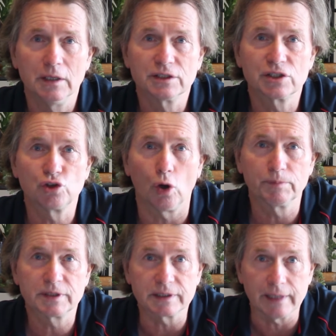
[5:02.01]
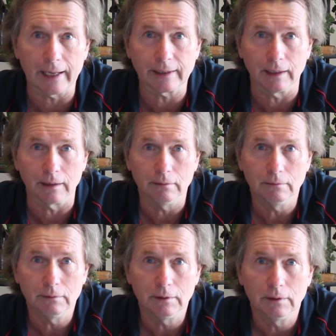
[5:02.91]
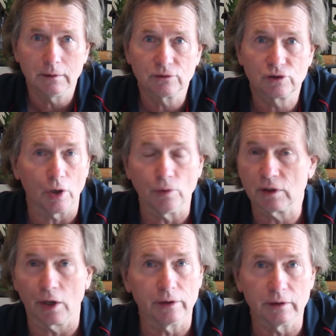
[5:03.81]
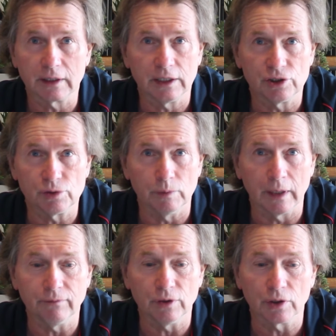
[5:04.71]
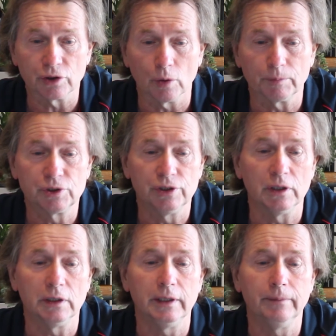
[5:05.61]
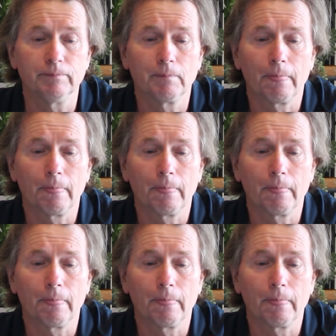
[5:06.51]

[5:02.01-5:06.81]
Stop snacking. Don't go to the kitchen whenever you get the opportunity.